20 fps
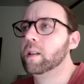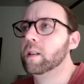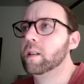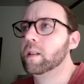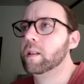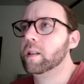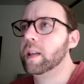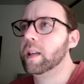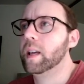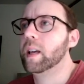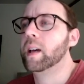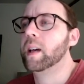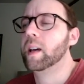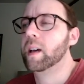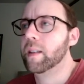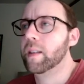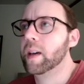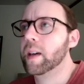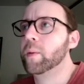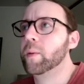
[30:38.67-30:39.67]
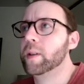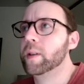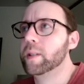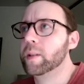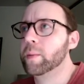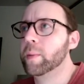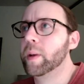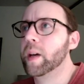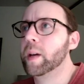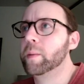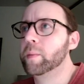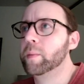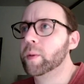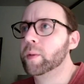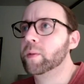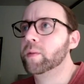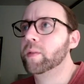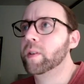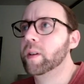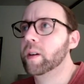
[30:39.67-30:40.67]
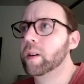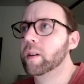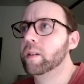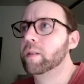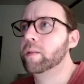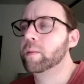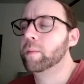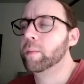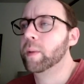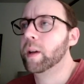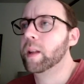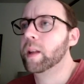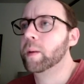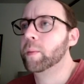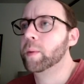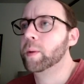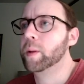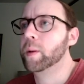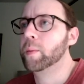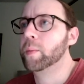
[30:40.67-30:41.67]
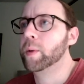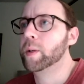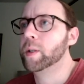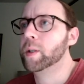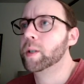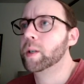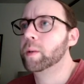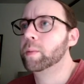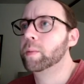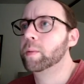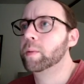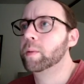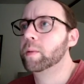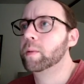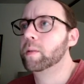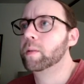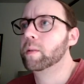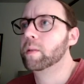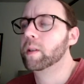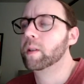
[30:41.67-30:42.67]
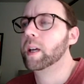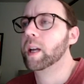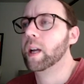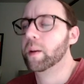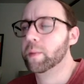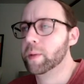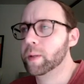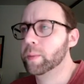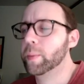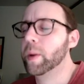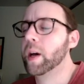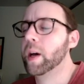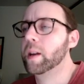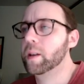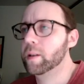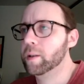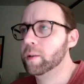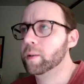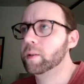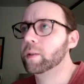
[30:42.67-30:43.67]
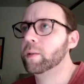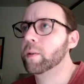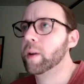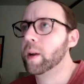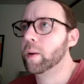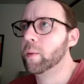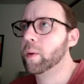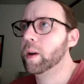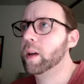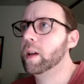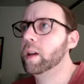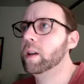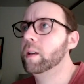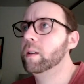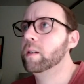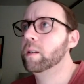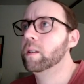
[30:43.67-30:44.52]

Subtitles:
Yeah, that was a bad move there by them with their bishop, and I responded to it the right way.